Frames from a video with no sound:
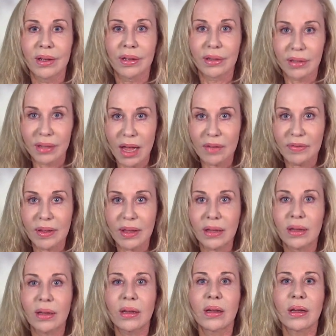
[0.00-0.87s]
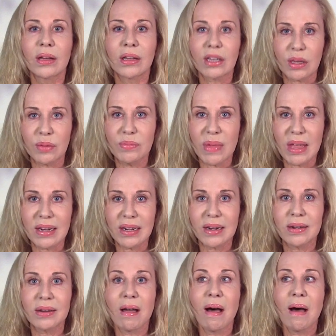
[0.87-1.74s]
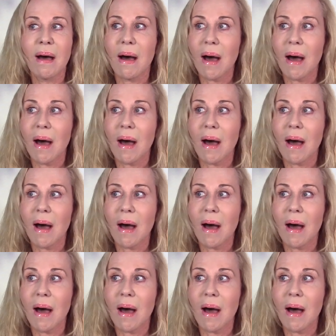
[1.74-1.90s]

loving, committed,